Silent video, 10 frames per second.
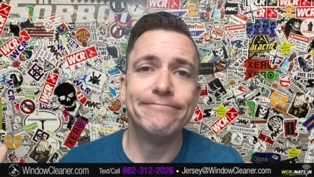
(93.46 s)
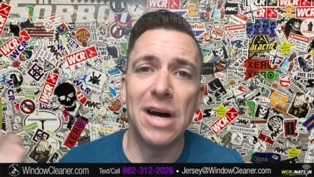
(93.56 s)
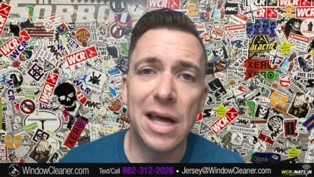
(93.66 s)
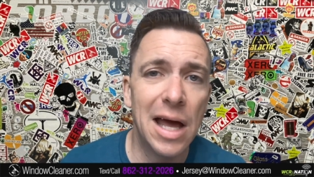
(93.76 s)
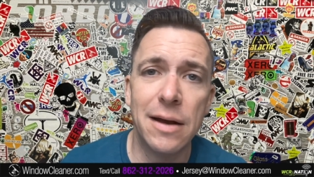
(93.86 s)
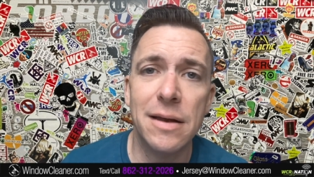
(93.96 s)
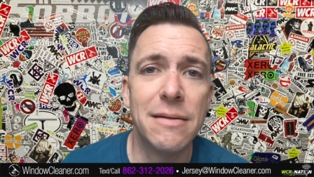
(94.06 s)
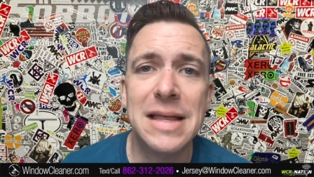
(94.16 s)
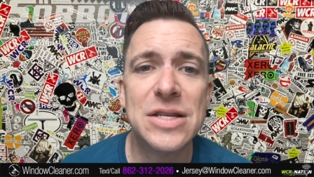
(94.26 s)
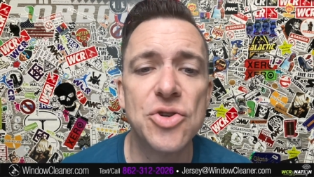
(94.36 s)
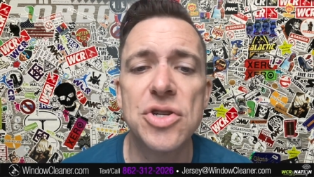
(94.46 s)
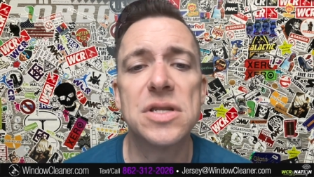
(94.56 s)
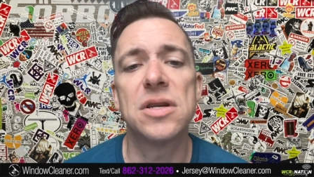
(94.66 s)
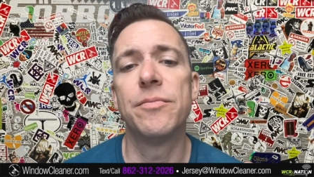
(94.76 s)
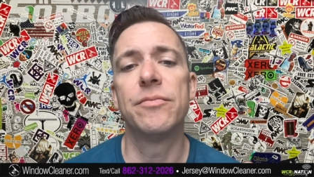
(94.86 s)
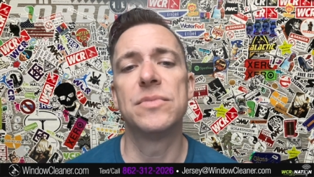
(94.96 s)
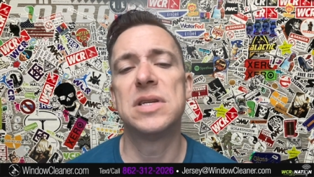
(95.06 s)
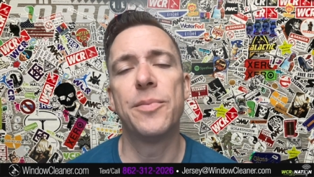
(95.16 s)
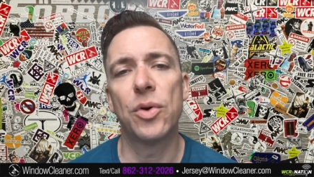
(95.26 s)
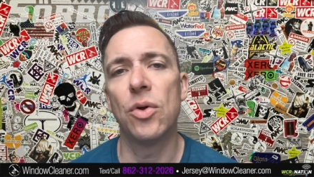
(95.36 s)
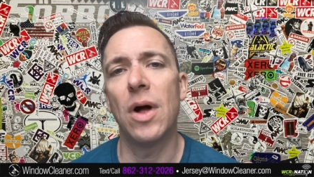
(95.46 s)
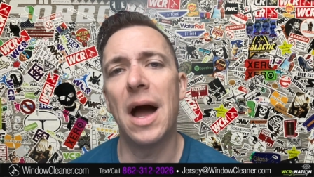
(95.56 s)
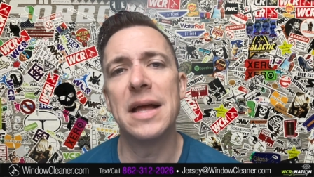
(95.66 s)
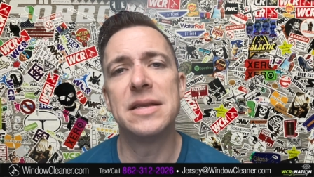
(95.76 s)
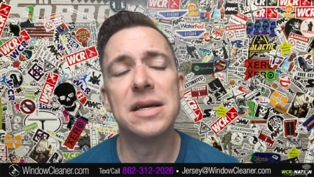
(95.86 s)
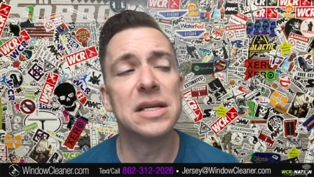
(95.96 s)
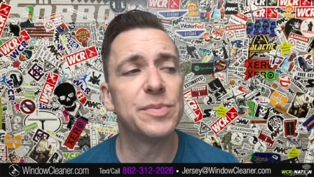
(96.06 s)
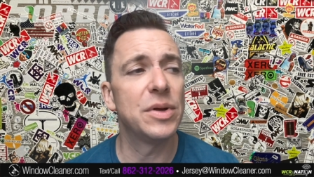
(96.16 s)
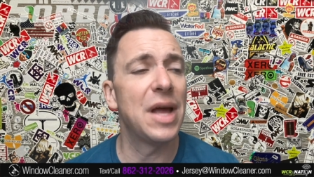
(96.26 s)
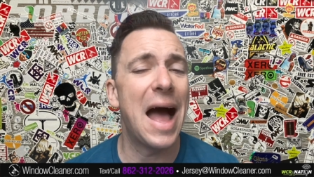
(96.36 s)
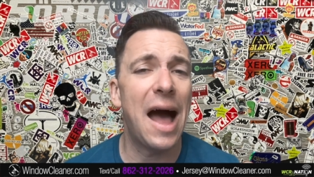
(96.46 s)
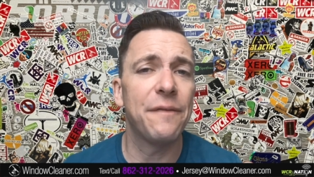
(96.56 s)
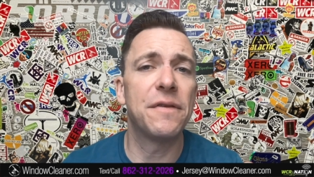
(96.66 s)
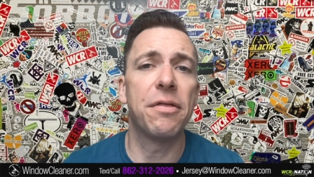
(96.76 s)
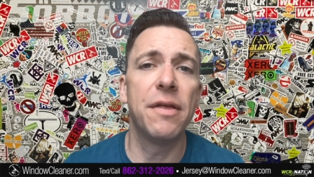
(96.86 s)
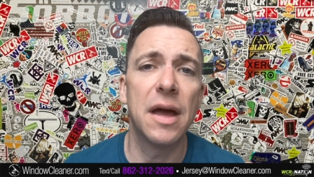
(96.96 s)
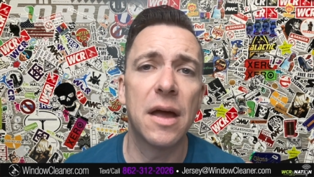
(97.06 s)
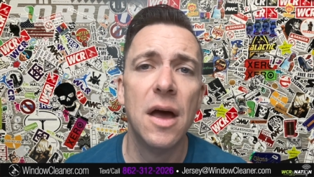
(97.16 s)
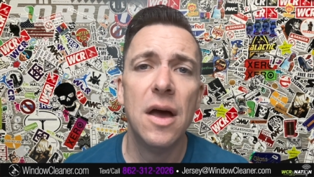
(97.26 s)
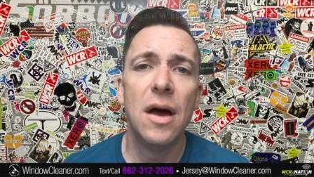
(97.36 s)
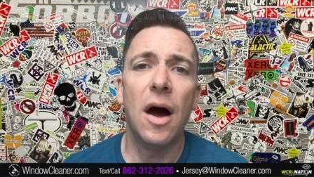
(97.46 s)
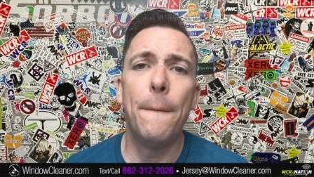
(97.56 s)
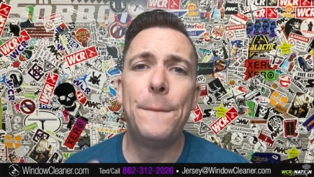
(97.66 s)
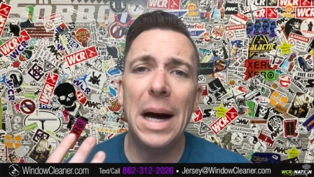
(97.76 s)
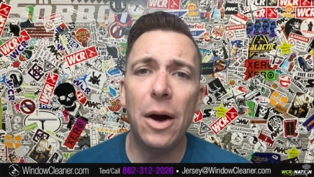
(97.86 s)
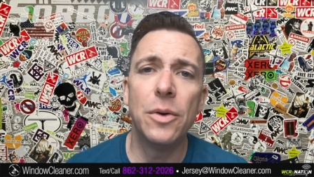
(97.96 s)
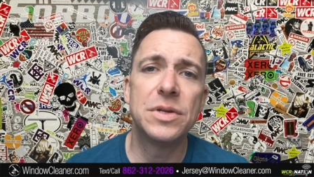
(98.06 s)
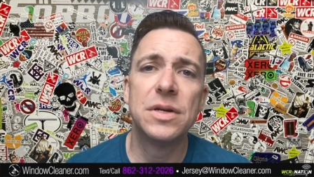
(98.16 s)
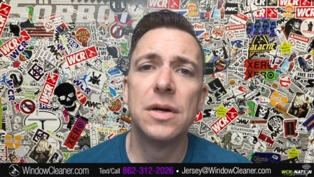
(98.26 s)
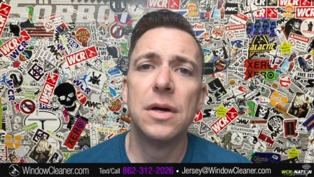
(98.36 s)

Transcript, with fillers: again, these are just some typical ideas, but you have to think about